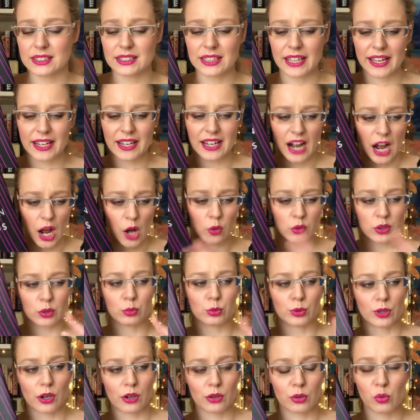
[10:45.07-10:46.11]
like how the
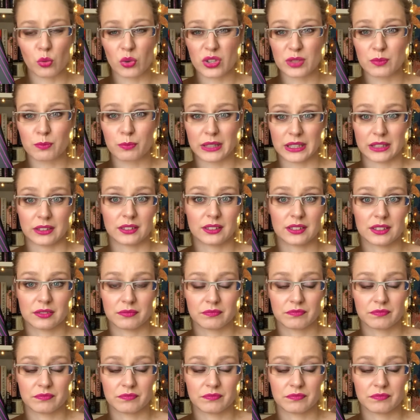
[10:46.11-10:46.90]
world was built.